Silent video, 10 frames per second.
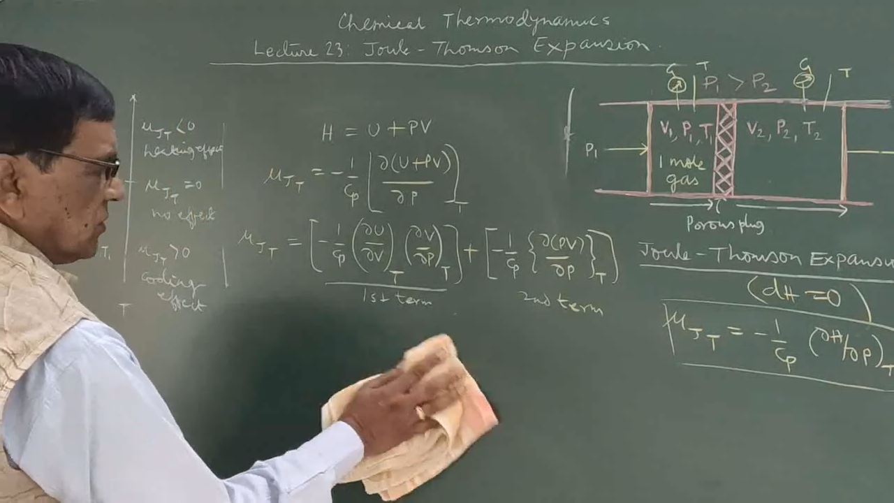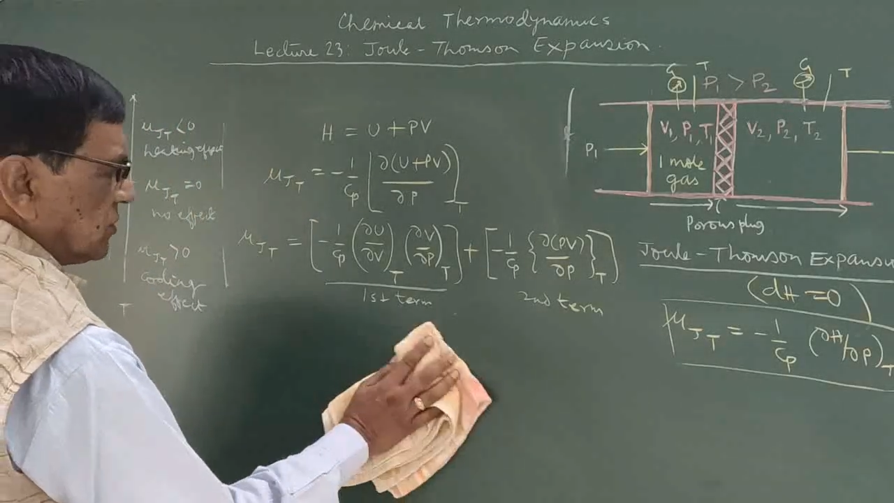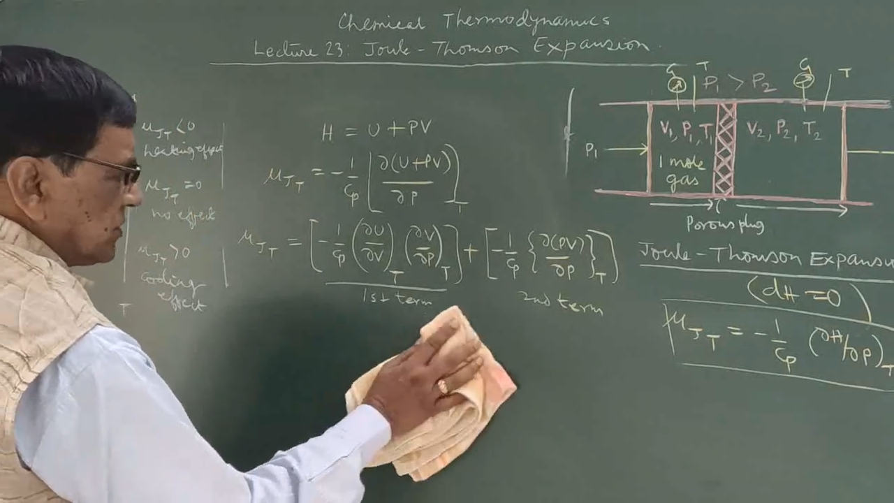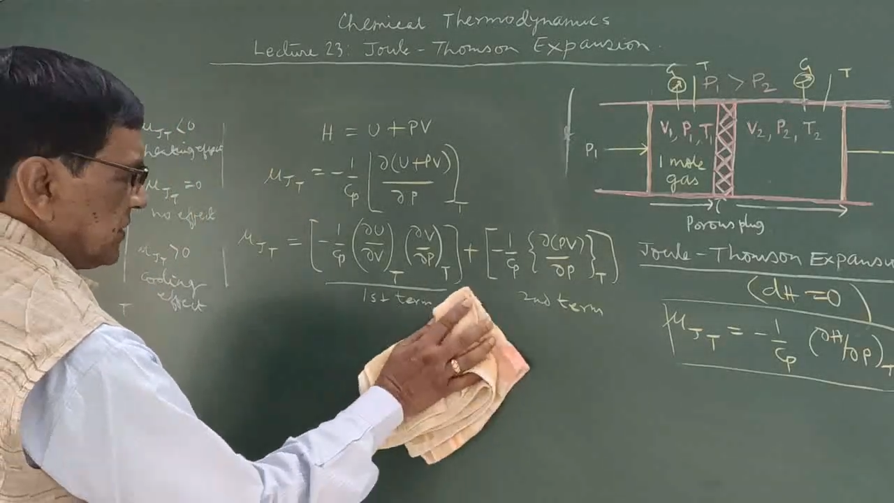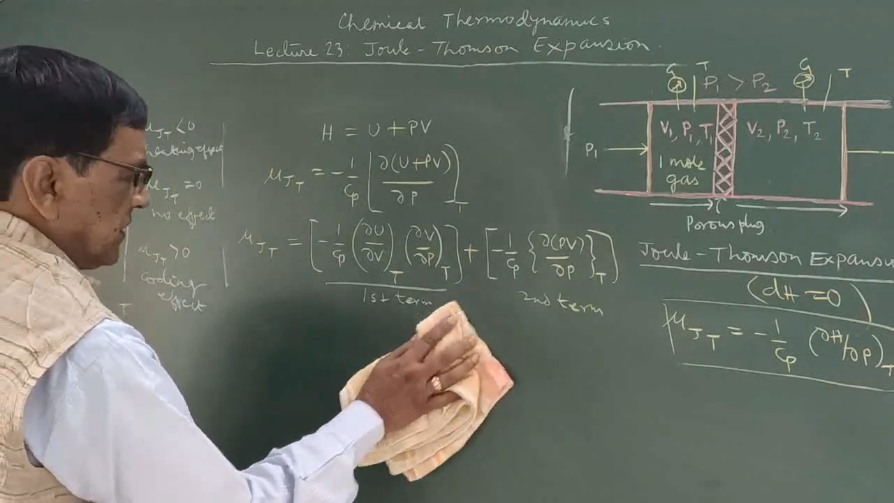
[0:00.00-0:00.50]

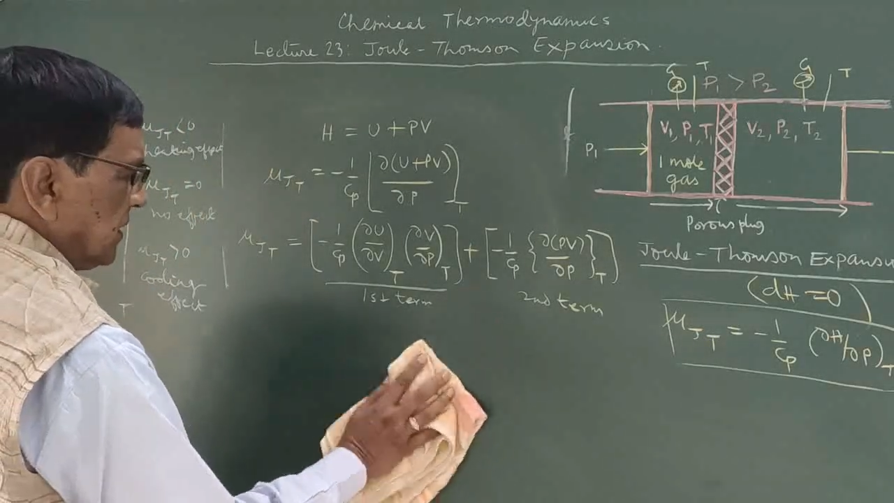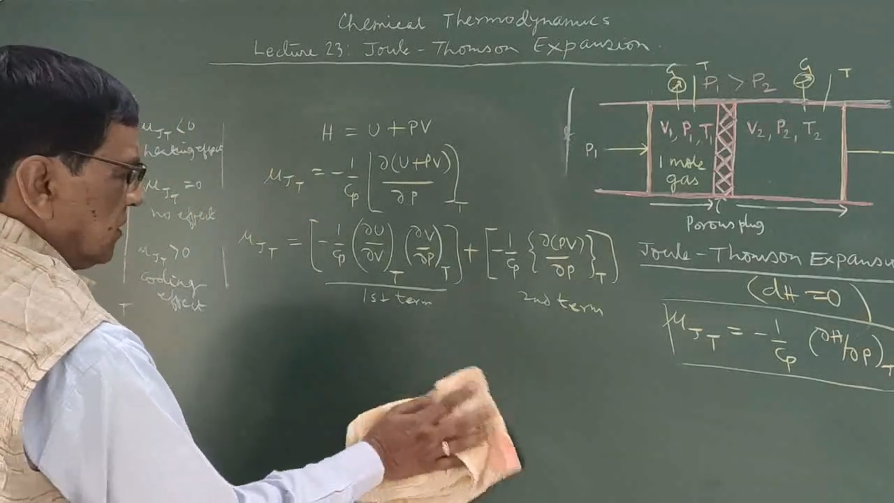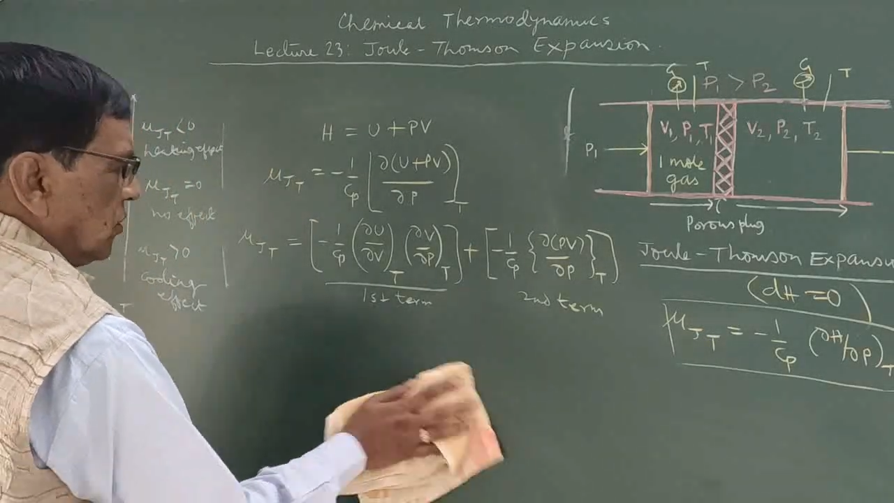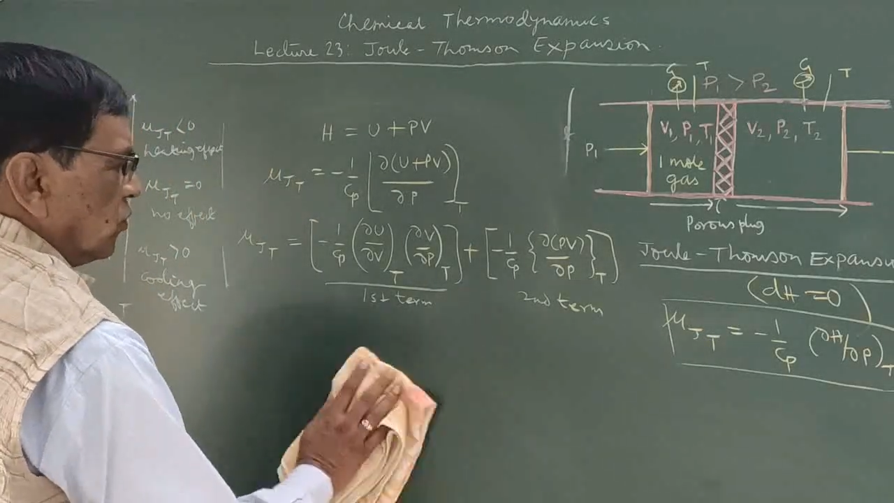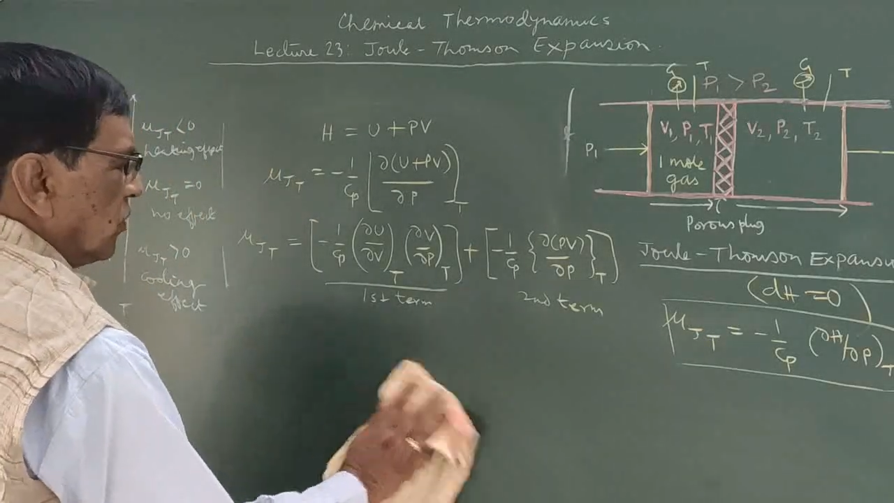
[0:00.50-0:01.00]
consider
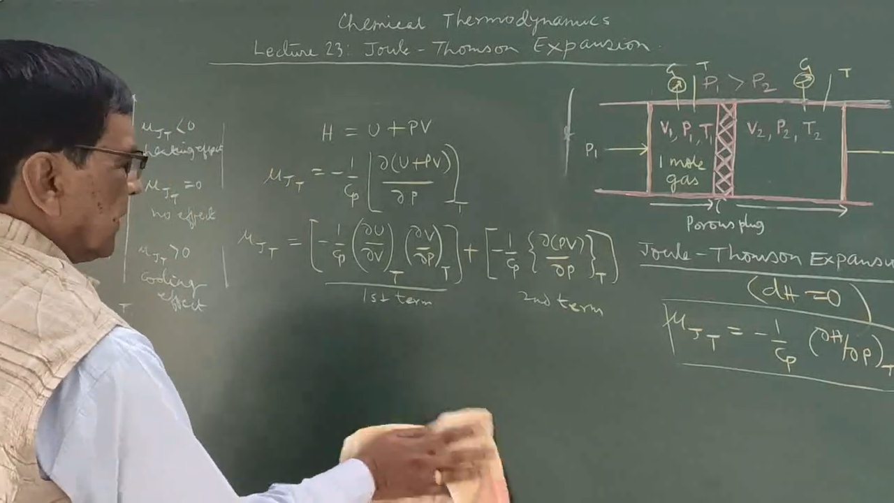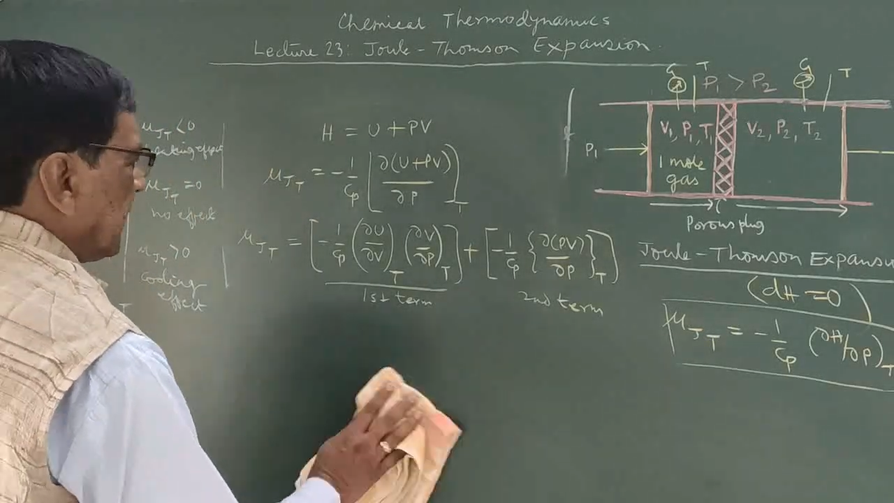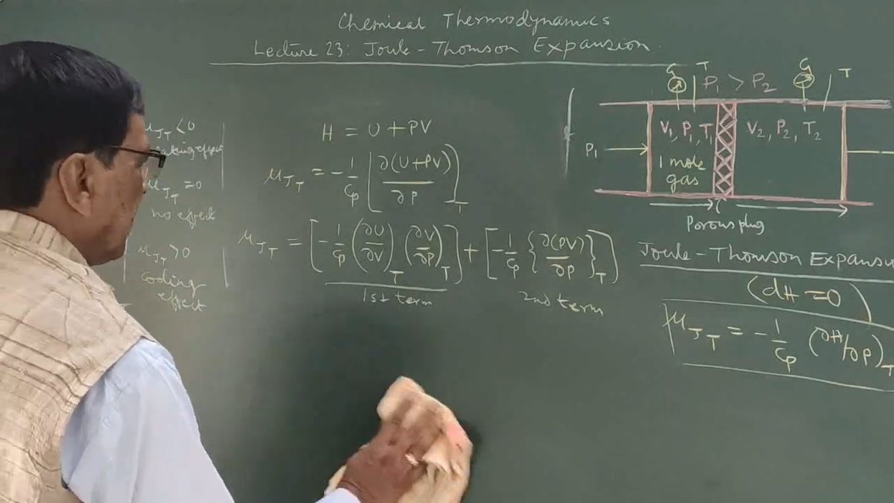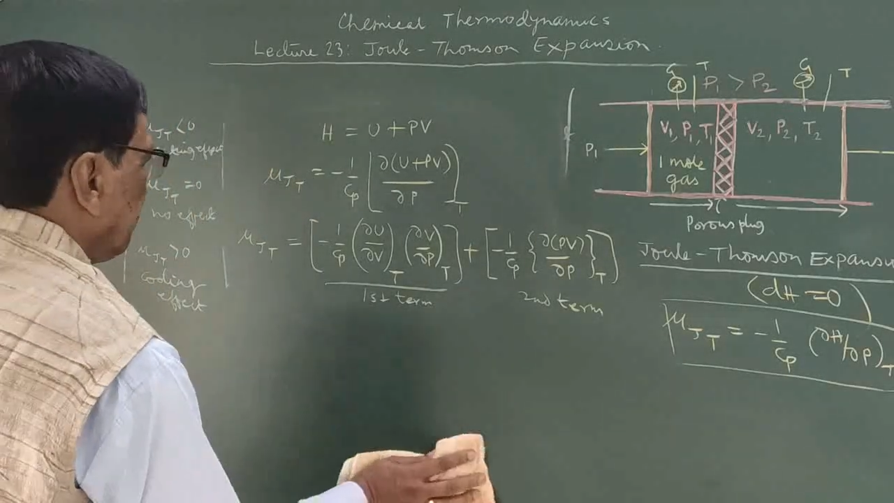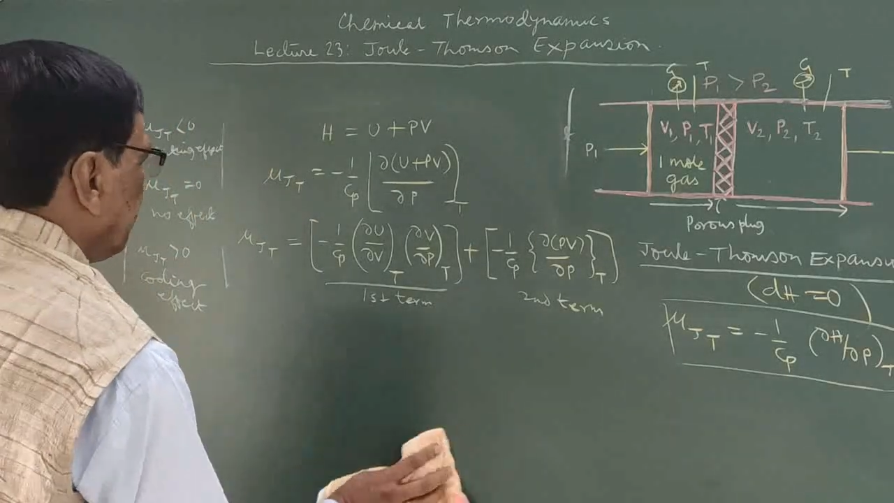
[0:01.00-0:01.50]
what
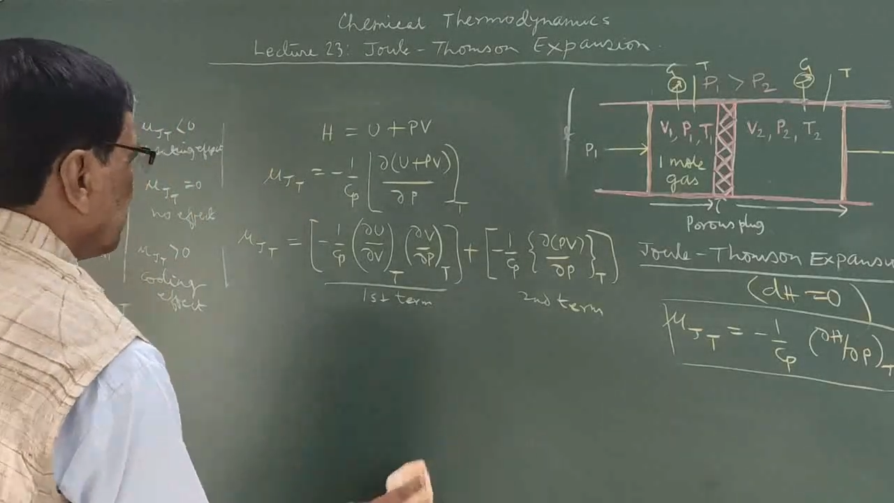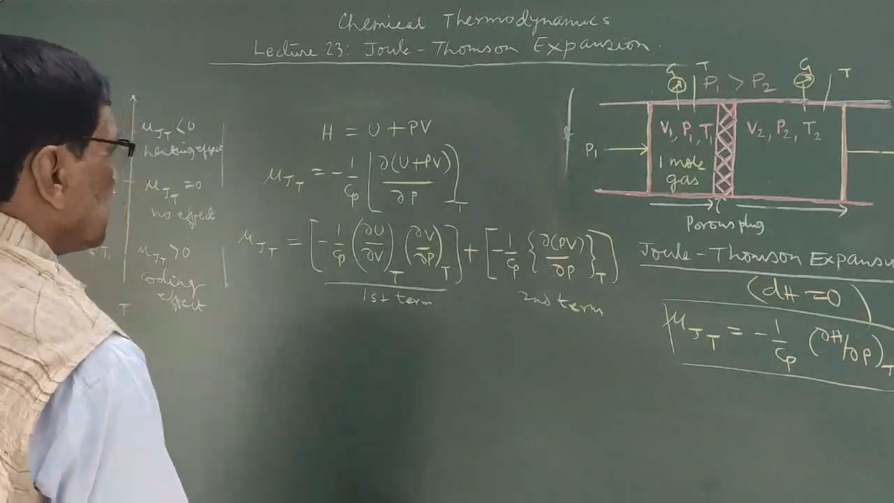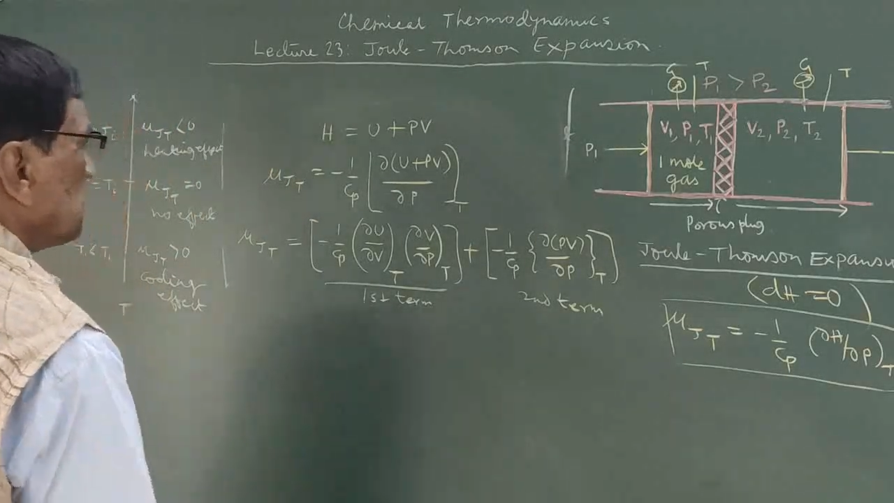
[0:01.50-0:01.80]
happens